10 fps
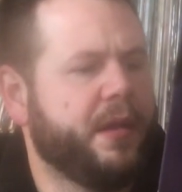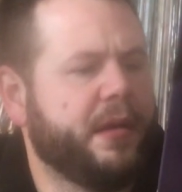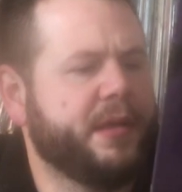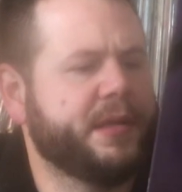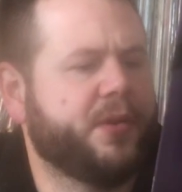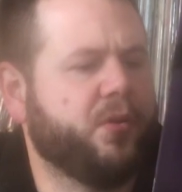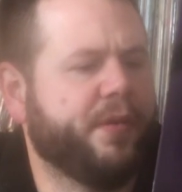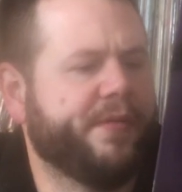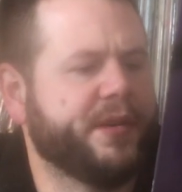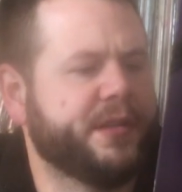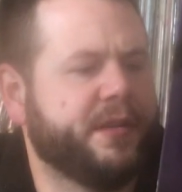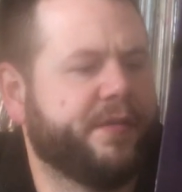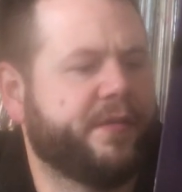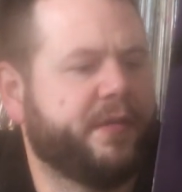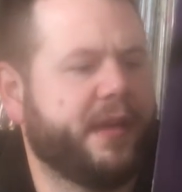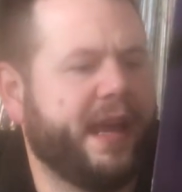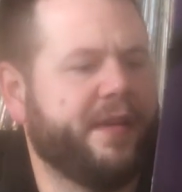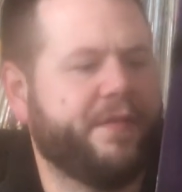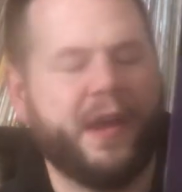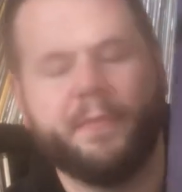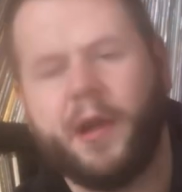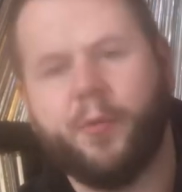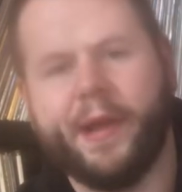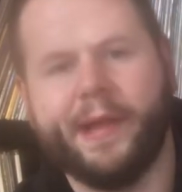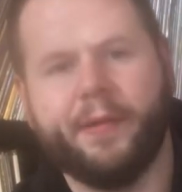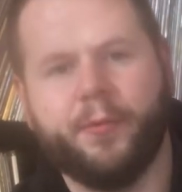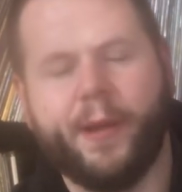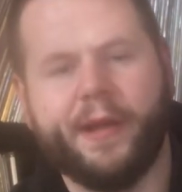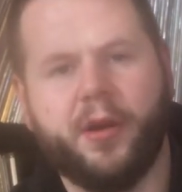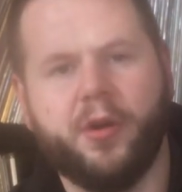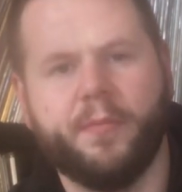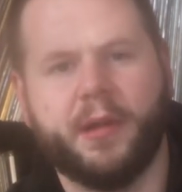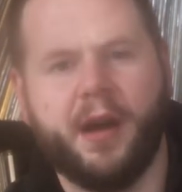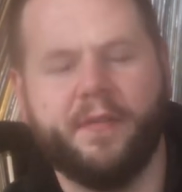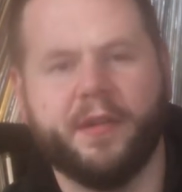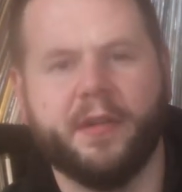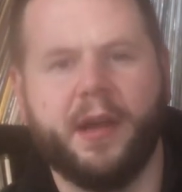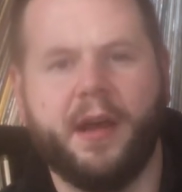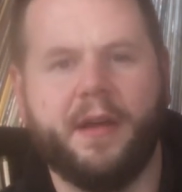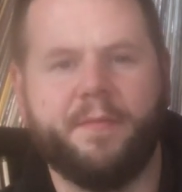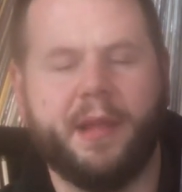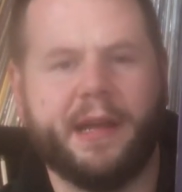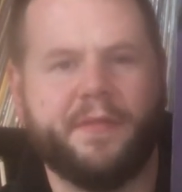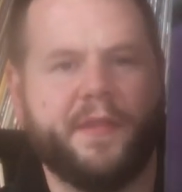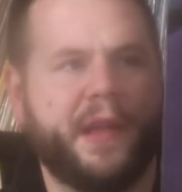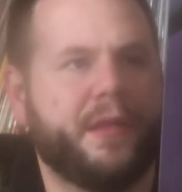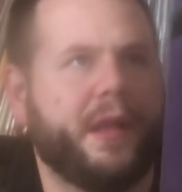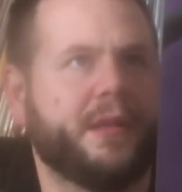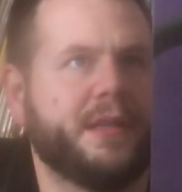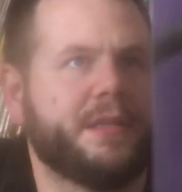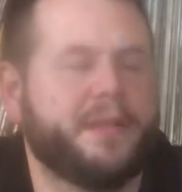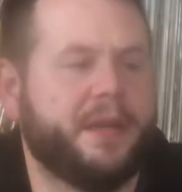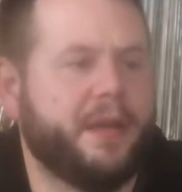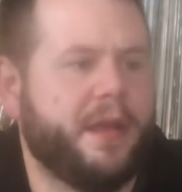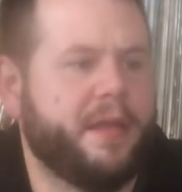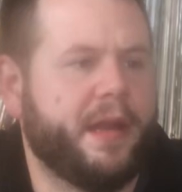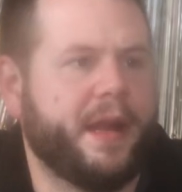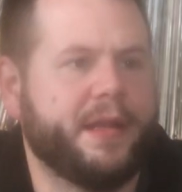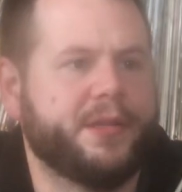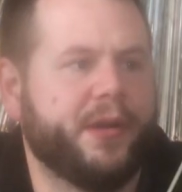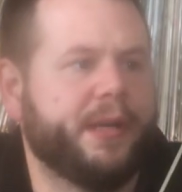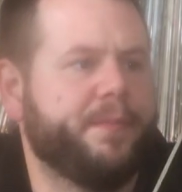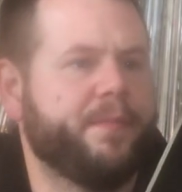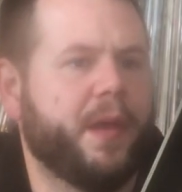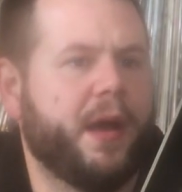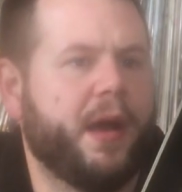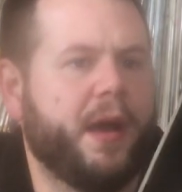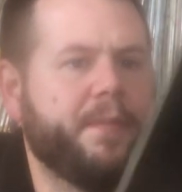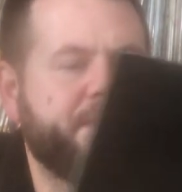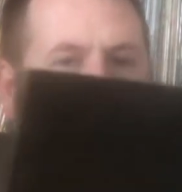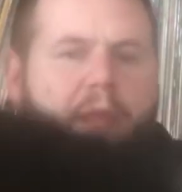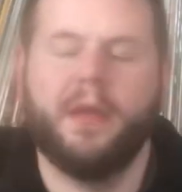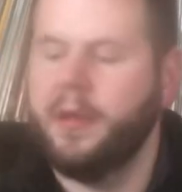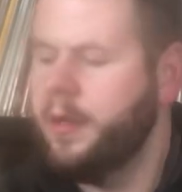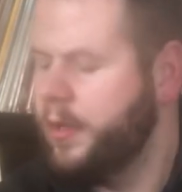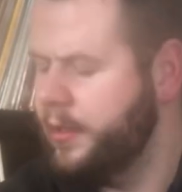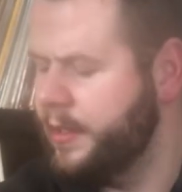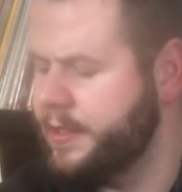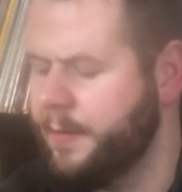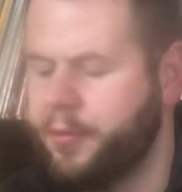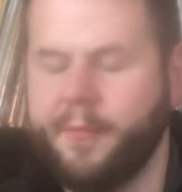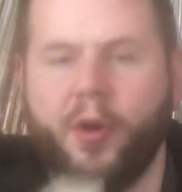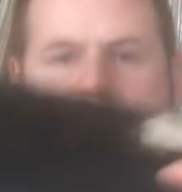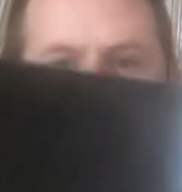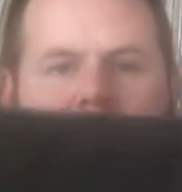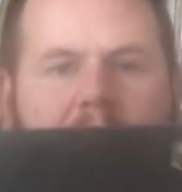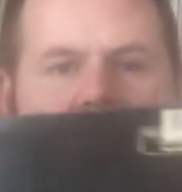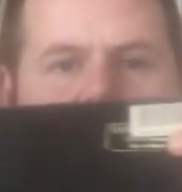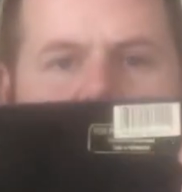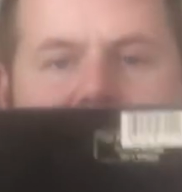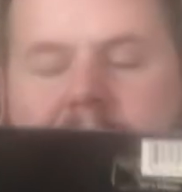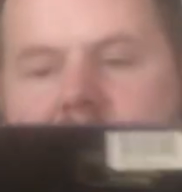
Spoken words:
There is a cool version of "Can't Find My Way Home" cover, Blind Faith, on this that I enjoyed. There's a promotional copy.